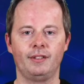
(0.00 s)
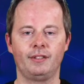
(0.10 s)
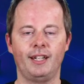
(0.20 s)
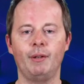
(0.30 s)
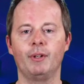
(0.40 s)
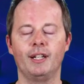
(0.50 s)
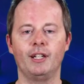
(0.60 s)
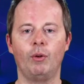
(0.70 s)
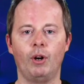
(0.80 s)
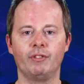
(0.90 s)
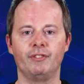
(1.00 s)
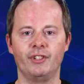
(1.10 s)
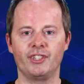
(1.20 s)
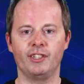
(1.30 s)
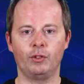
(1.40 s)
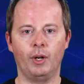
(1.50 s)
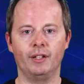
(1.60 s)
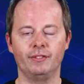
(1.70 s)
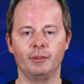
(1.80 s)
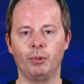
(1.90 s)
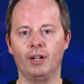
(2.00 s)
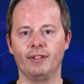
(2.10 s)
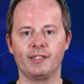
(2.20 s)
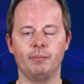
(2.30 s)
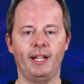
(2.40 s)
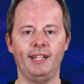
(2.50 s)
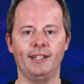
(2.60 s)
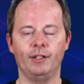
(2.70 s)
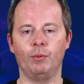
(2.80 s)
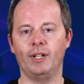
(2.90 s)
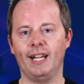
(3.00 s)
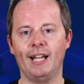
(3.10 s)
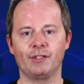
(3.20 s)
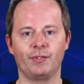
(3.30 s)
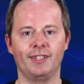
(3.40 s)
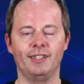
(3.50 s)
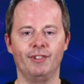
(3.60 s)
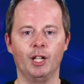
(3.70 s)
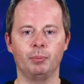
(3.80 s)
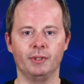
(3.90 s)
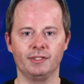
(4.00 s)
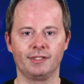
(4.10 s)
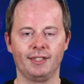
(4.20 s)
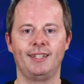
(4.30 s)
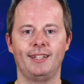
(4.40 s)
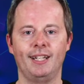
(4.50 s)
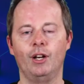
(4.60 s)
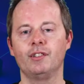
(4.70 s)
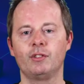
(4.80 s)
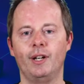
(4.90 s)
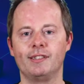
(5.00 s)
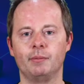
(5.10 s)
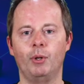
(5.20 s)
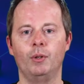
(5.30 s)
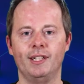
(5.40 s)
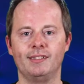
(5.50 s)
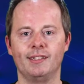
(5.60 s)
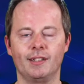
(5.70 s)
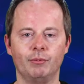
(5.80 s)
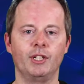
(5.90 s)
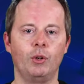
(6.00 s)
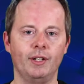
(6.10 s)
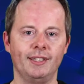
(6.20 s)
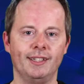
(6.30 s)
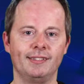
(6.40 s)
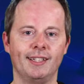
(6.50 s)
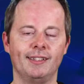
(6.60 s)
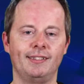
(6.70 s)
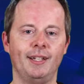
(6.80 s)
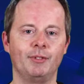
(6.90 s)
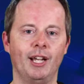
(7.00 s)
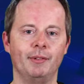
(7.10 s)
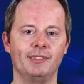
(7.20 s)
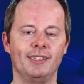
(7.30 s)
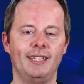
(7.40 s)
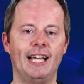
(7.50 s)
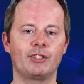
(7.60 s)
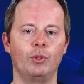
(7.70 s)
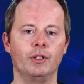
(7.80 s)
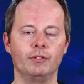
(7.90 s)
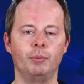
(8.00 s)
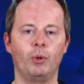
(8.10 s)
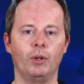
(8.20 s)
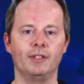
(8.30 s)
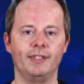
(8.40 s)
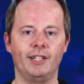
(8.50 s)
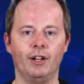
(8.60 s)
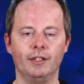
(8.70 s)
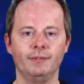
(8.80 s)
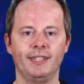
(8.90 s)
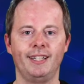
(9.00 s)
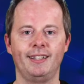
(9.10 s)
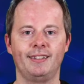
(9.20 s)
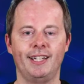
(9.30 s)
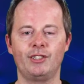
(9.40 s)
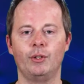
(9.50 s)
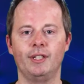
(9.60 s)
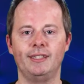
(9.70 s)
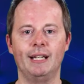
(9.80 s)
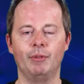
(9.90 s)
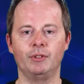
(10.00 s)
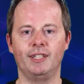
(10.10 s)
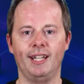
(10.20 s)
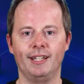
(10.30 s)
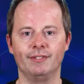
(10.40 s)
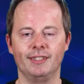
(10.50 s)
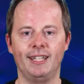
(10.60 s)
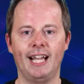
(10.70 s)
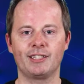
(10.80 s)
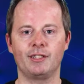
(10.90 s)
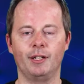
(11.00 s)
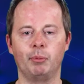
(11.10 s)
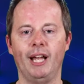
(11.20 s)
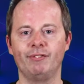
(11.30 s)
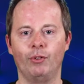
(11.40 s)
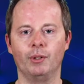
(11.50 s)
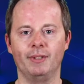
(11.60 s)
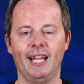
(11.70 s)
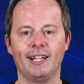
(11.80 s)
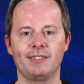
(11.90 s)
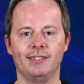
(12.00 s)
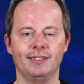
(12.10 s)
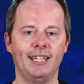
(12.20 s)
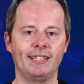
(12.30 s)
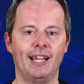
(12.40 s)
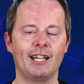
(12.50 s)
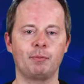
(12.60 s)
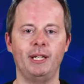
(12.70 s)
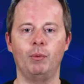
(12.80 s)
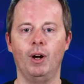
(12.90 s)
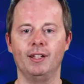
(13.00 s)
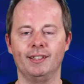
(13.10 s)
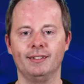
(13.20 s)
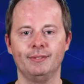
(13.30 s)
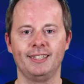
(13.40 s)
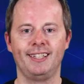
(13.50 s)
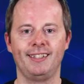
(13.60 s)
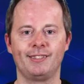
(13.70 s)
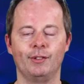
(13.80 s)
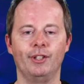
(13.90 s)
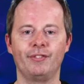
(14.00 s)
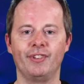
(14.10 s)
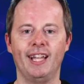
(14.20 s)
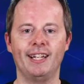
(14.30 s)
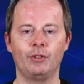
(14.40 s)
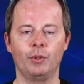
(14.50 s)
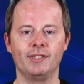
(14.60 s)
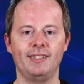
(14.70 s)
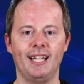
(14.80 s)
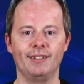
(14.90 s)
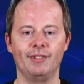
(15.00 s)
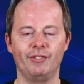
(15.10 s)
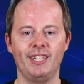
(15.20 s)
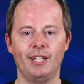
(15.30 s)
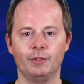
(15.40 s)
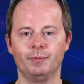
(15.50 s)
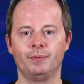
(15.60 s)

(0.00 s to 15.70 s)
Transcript: Today we're going to go over version 12, the progress made, and what it has for the developers. And also, as a bonus, as I'm recording this at the same time as the Dash core group quarterly call, they showed a demo today of the Dash platform in action, in that DashPay wallet. So look for that towards the end of the video.